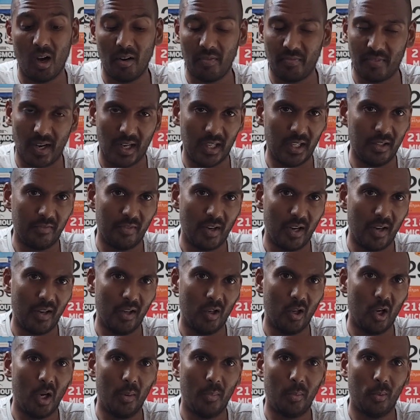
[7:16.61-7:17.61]
I found it very
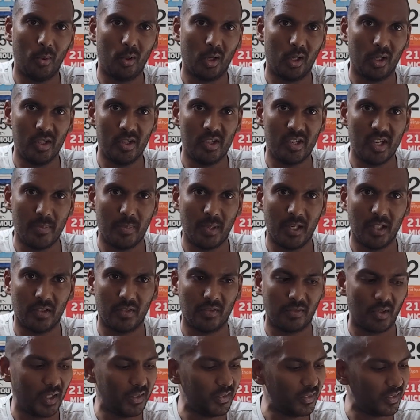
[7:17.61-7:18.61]
reliable, kind of GPS
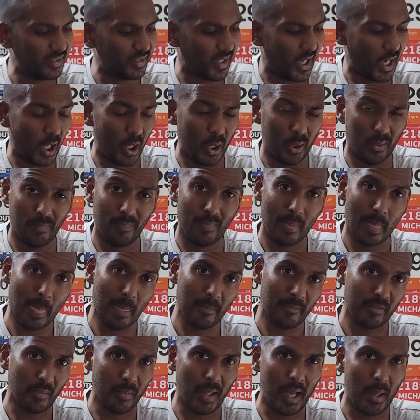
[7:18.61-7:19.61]
front. So,
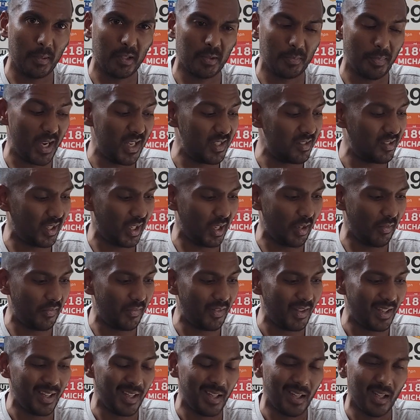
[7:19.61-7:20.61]
from that
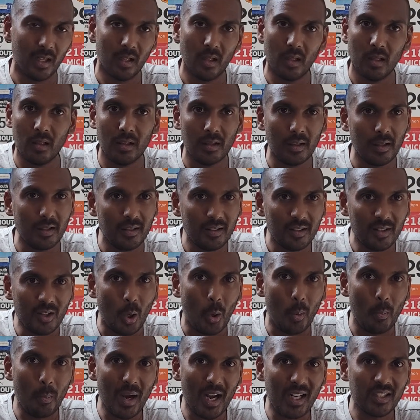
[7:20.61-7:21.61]
perspective,
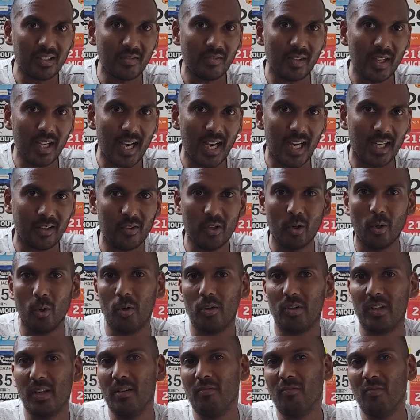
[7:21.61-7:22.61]
not massively accurate, or
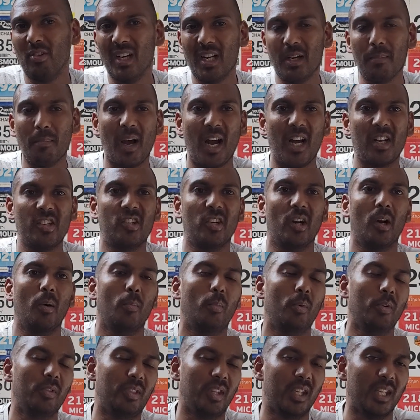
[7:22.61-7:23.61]
didn't really match
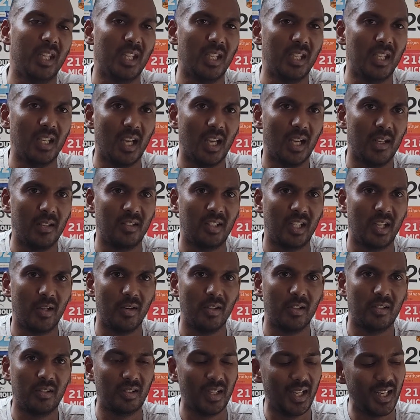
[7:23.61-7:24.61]
up with the
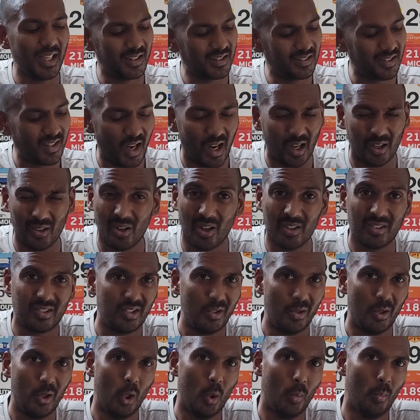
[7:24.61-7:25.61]
Series 6. Now, I'd like
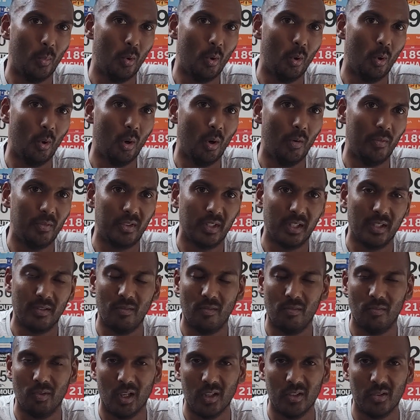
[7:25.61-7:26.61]
to do a lot more,
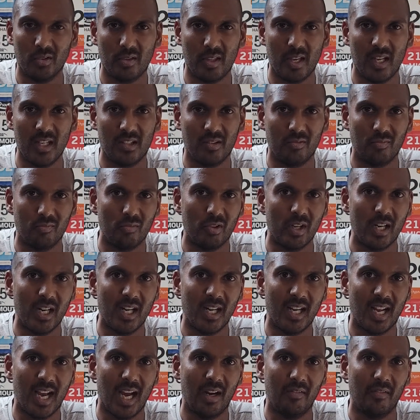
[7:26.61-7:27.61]
obviously, runs with it to
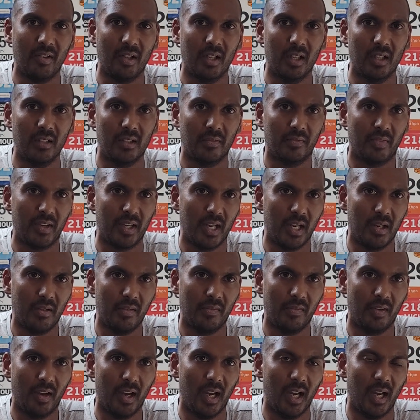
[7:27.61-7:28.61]
really have a
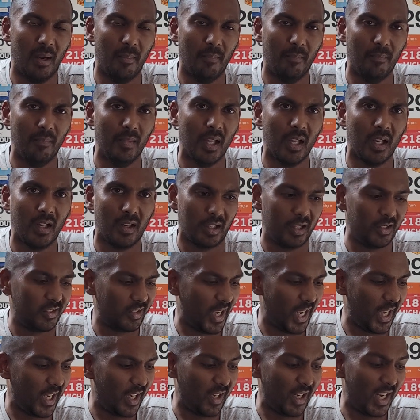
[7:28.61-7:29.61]
definitive kind of
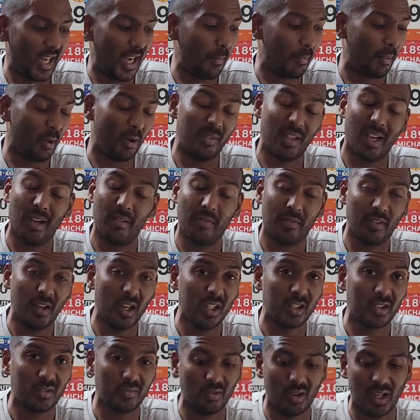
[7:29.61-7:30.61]
take on it. But on that
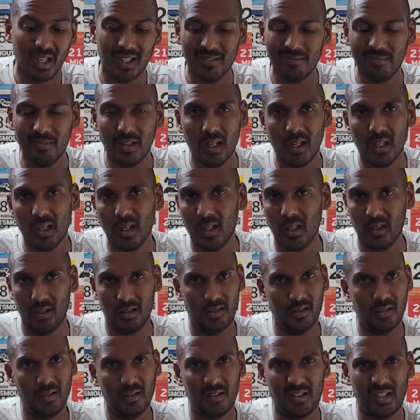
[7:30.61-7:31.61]
first run,
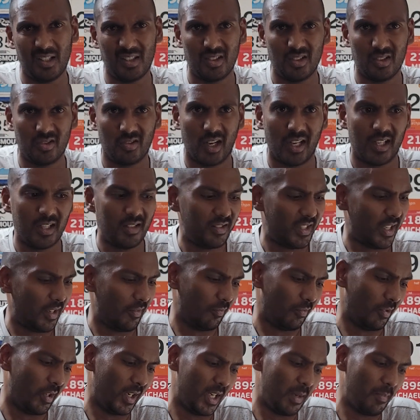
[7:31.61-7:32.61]
the distance tracking
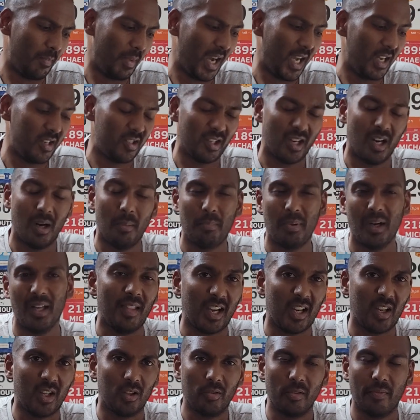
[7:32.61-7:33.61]
didn't really match up.
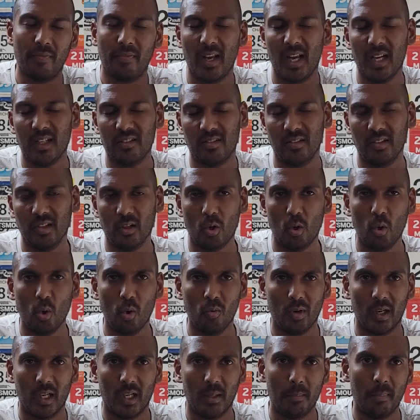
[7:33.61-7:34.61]
And that kind of reflects in the
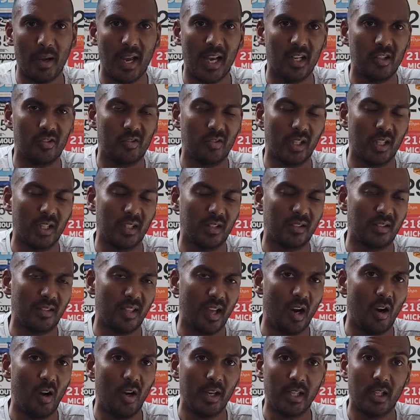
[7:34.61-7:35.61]
core running metrics
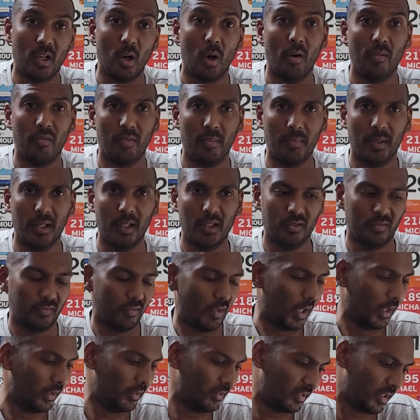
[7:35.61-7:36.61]
that I got from those
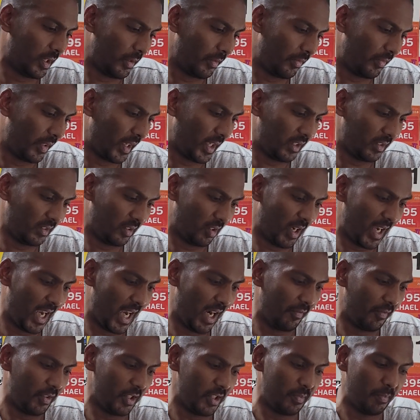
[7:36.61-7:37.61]
runs. So things like
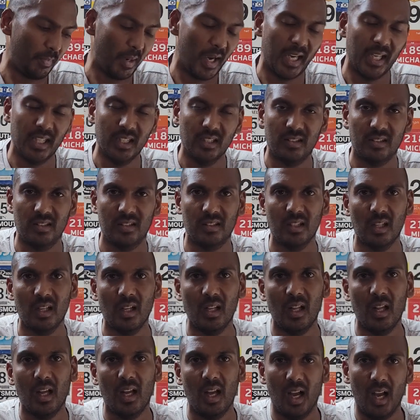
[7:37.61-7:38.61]
average pace,
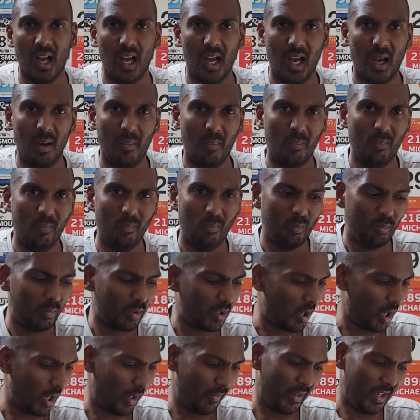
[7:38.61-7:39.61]
kind
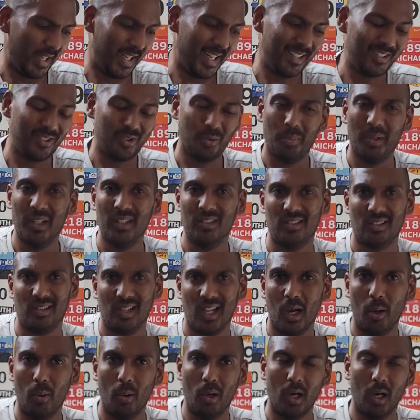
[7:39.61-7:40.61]
of a little bit
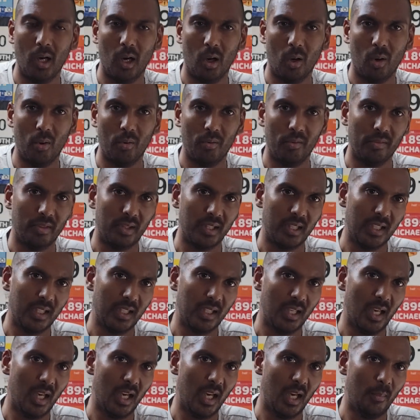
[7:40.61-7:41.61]
slower on
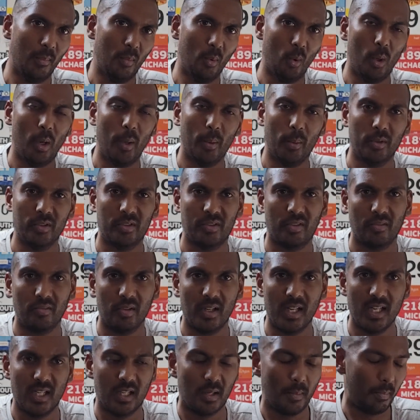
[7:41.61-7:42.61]
the Huawei Watch
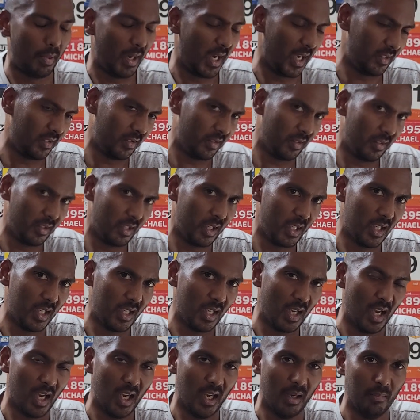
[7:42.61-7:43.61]
3 compared to
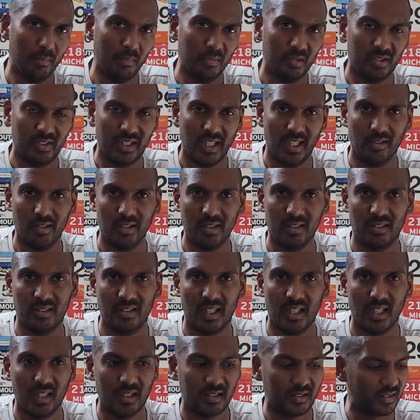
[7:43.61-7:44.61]
the Series
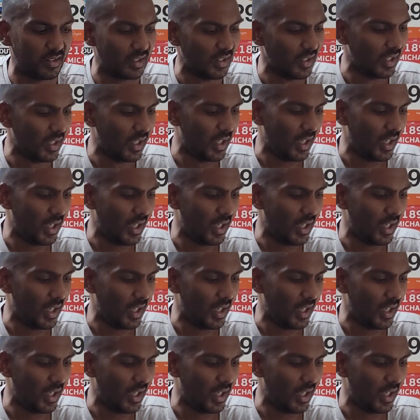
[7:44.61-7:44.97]
6.